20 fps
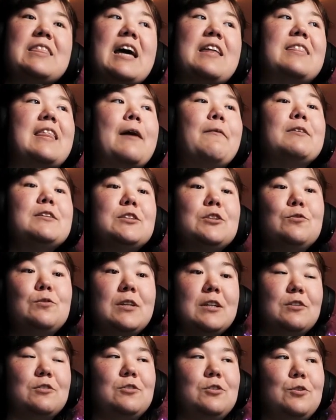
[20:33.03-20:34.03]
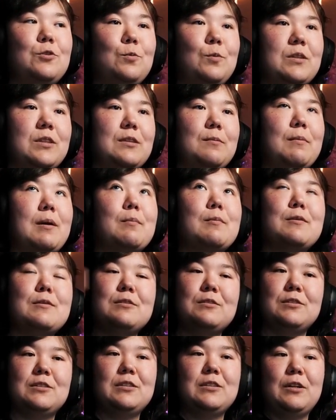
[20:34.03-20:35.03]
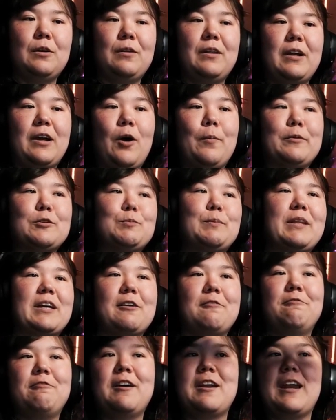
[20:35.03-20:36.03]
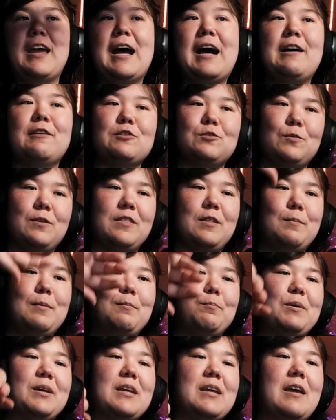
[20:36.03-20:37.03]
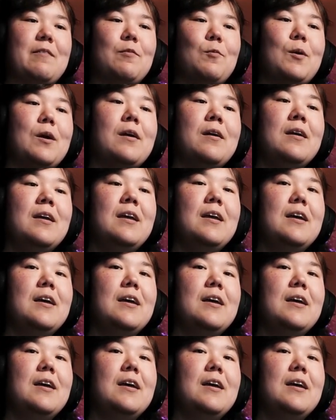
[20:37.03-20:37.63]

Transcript: that. That was unique, too, with the memories, you know, like, almost being like a fun house with them and being everywhere.